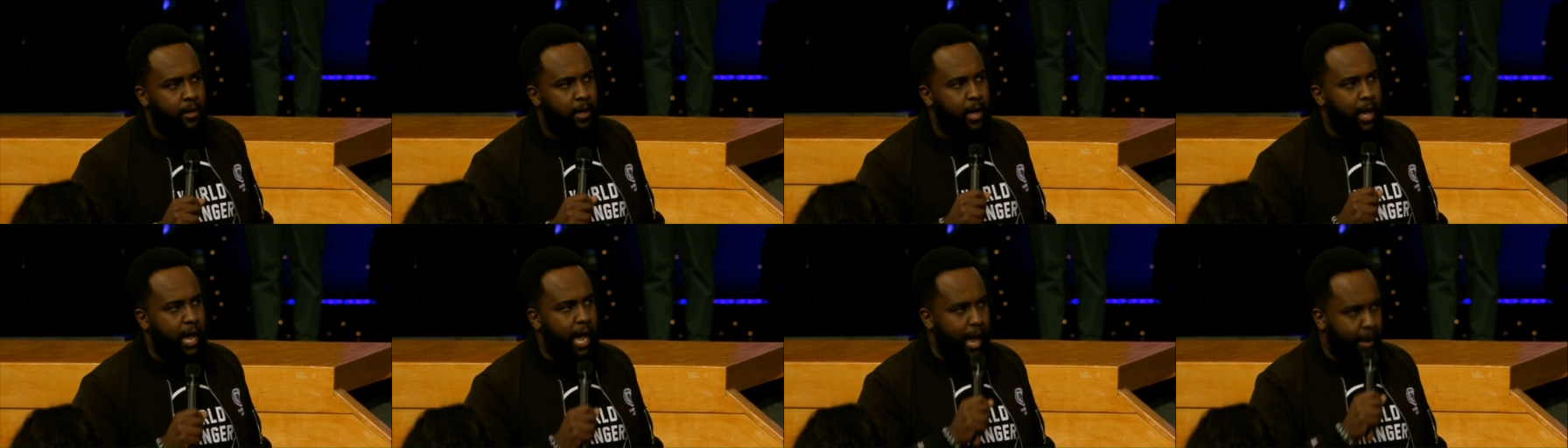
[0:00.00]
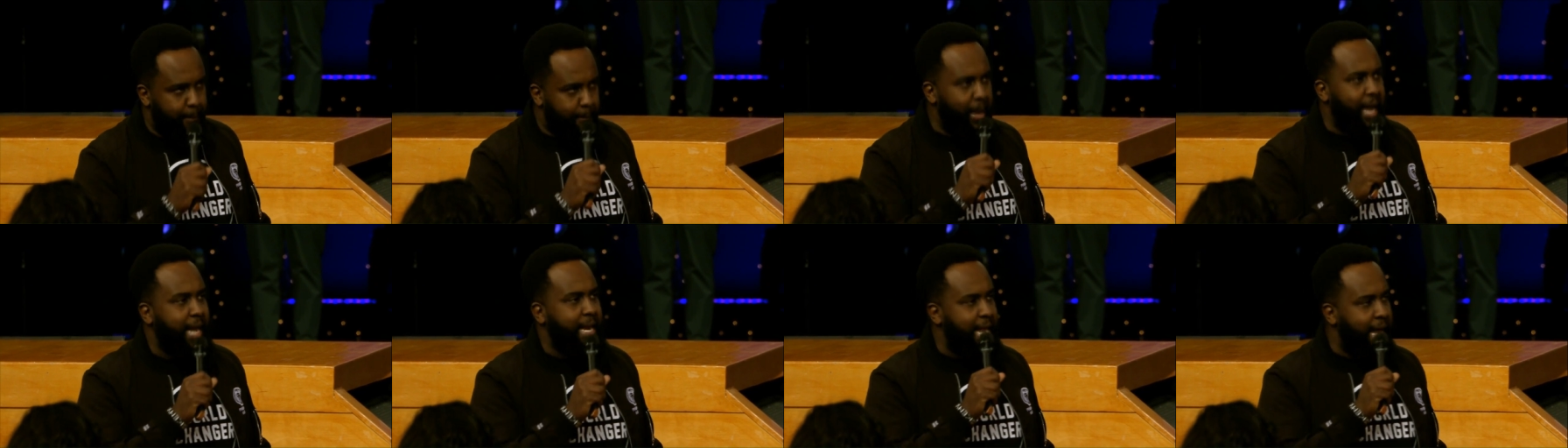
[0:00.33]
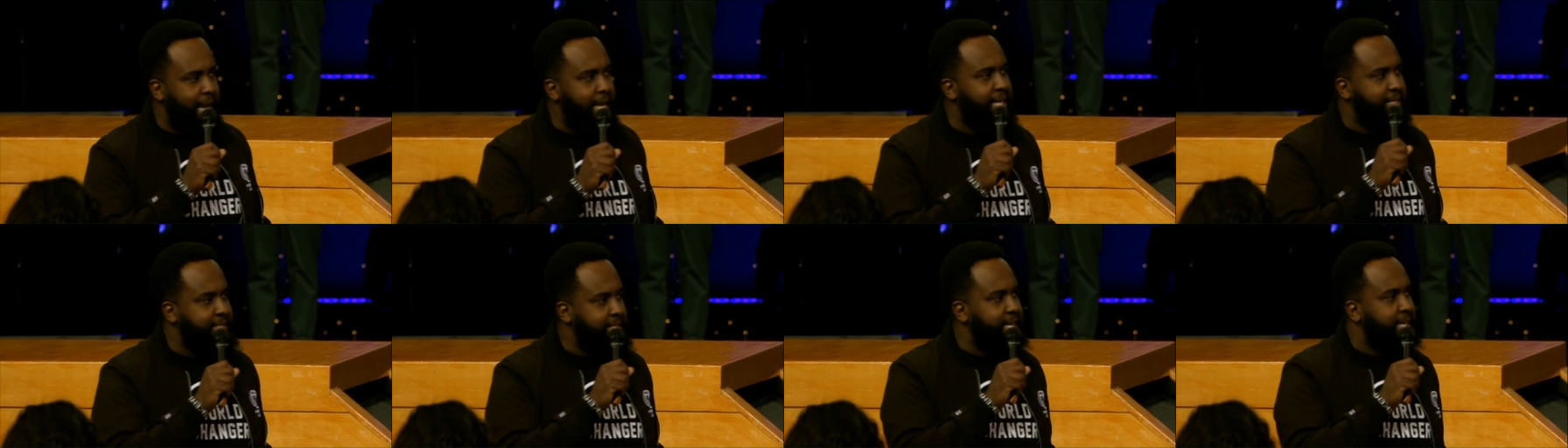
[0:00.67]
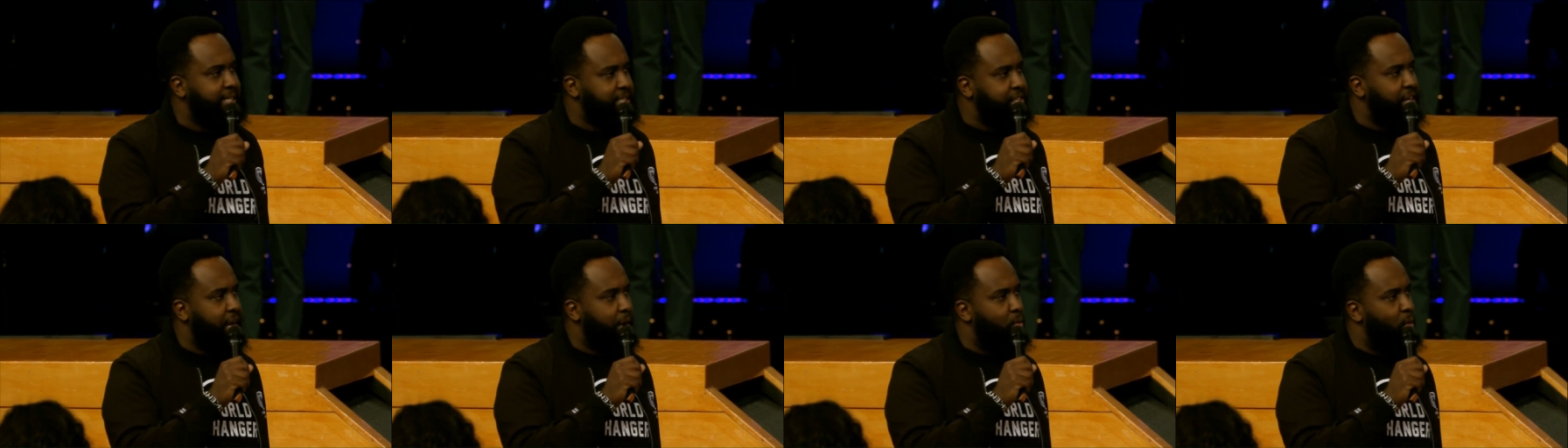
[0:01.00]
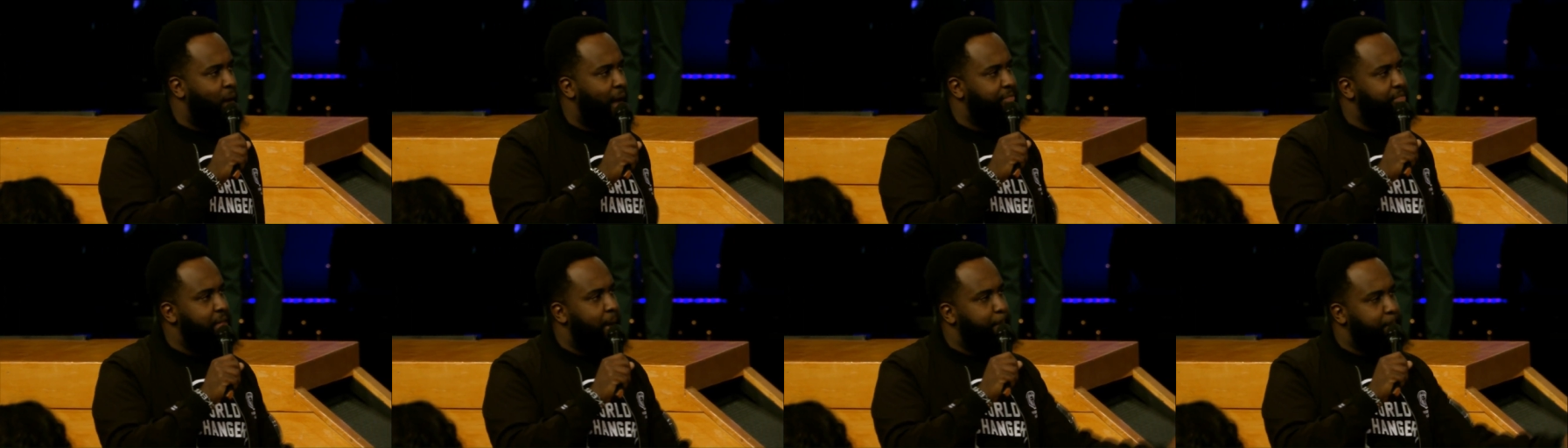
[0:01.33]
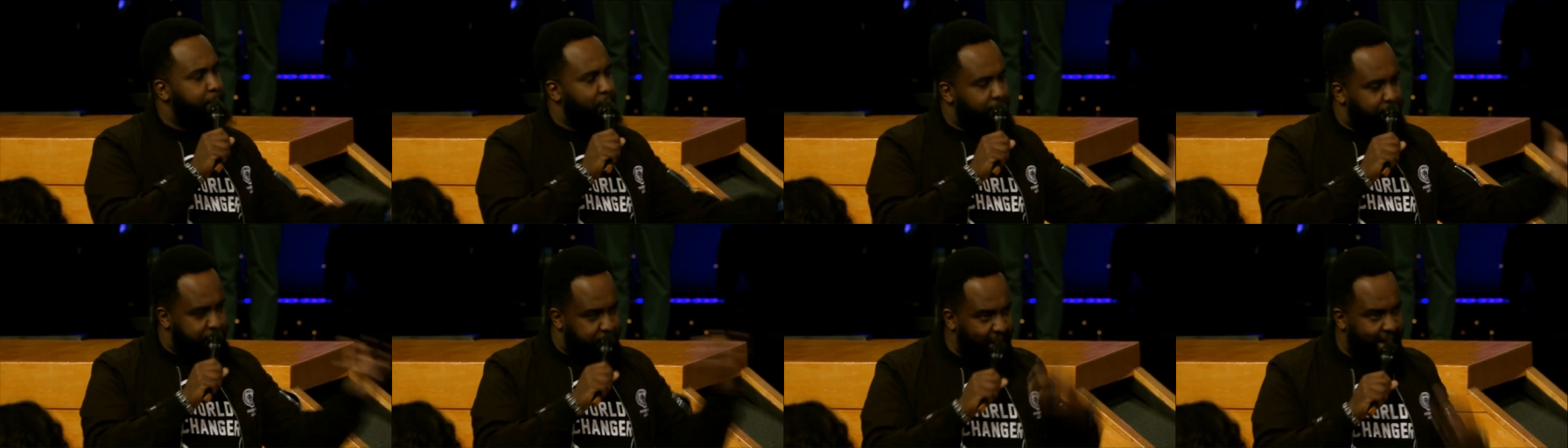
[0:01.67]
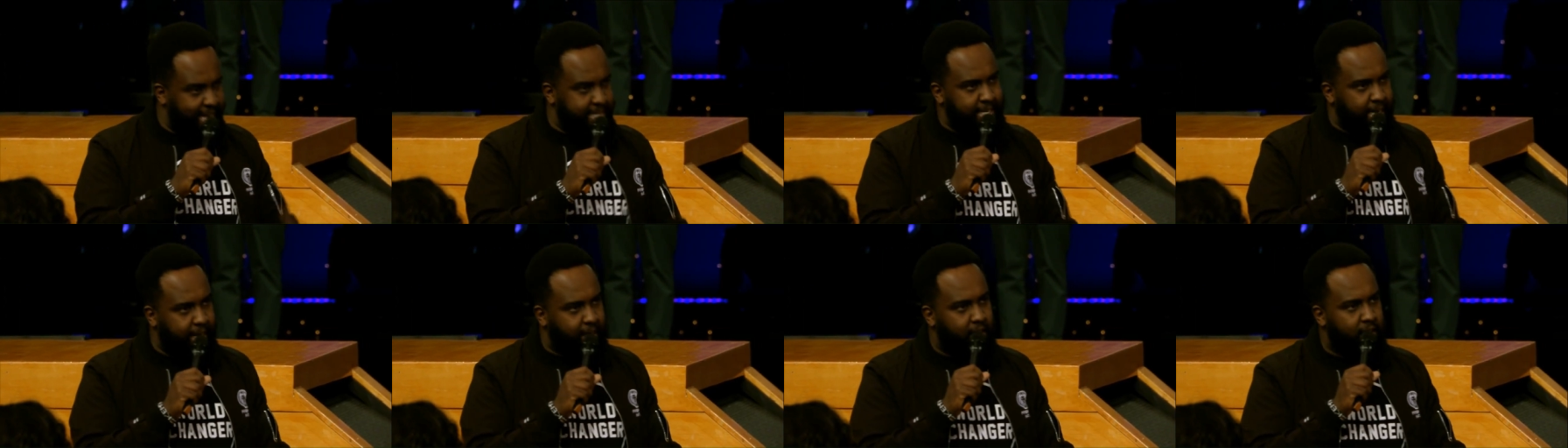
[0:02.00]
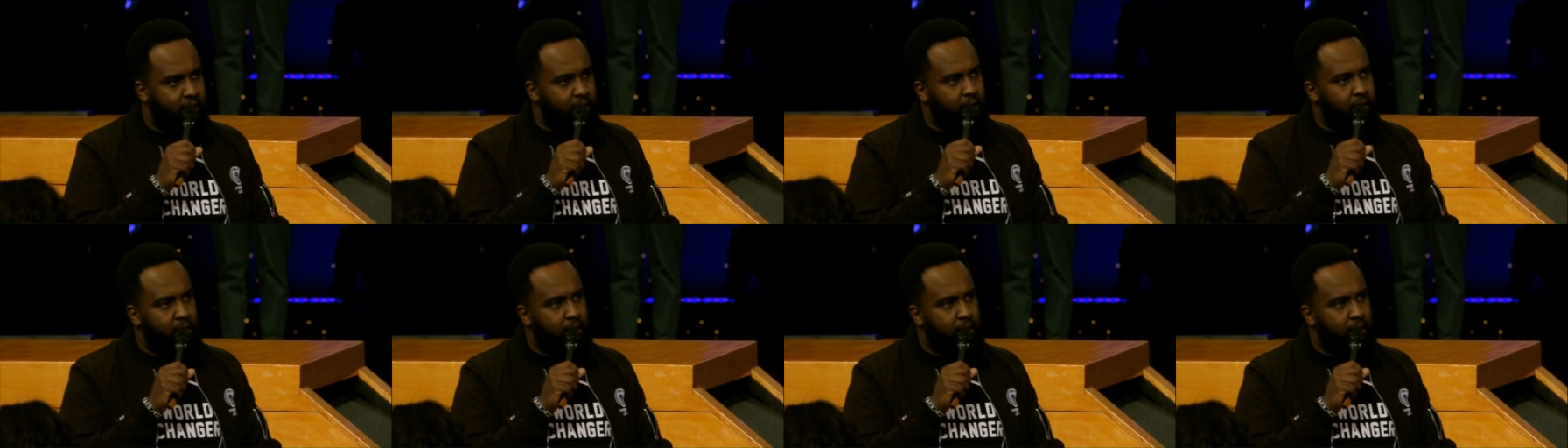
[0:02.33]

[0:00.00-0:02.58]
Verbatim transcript: I made a decision what the prophetic